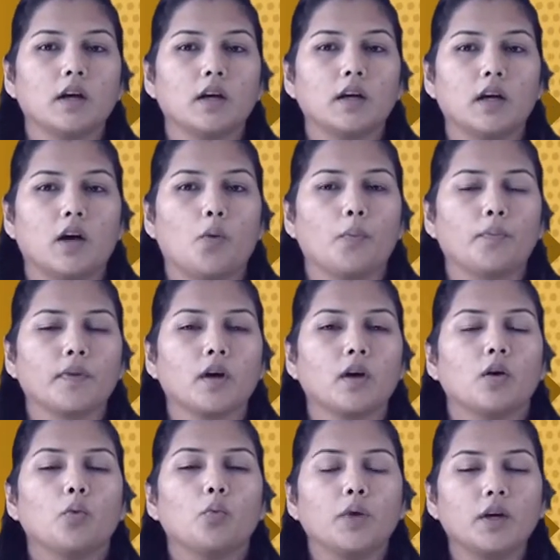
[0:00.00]
Now,
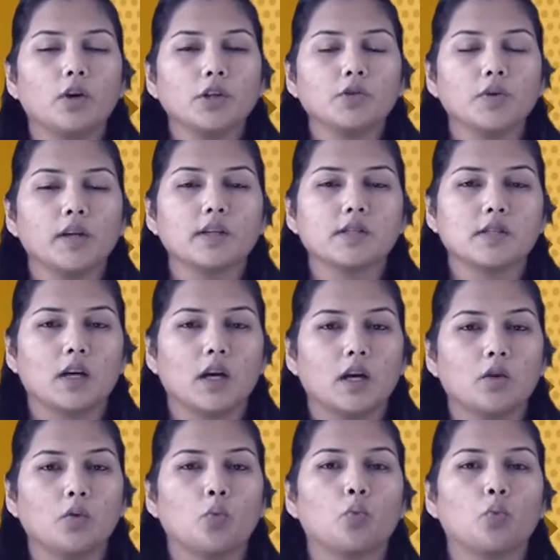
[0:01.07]
we got to understand